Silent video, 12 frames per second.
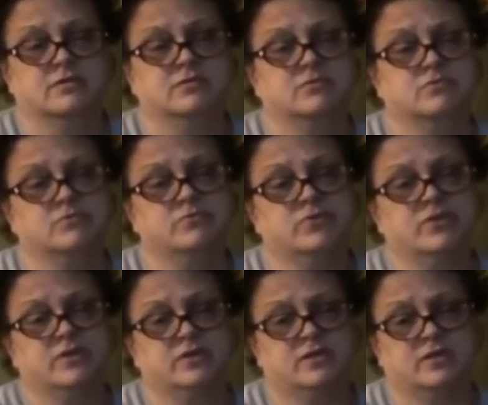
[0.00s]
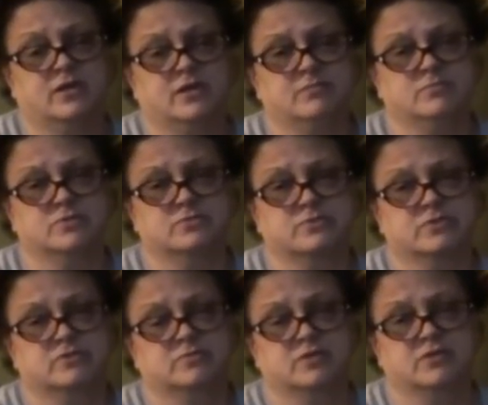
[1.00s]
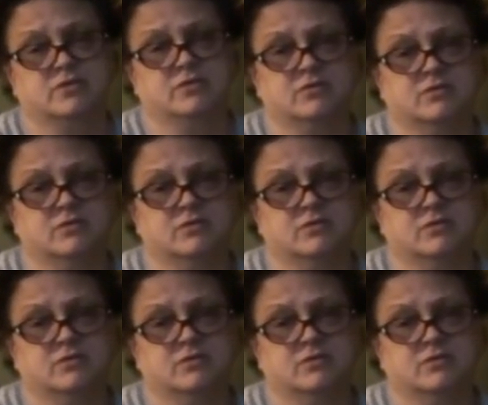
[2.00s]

You won't play any games with me.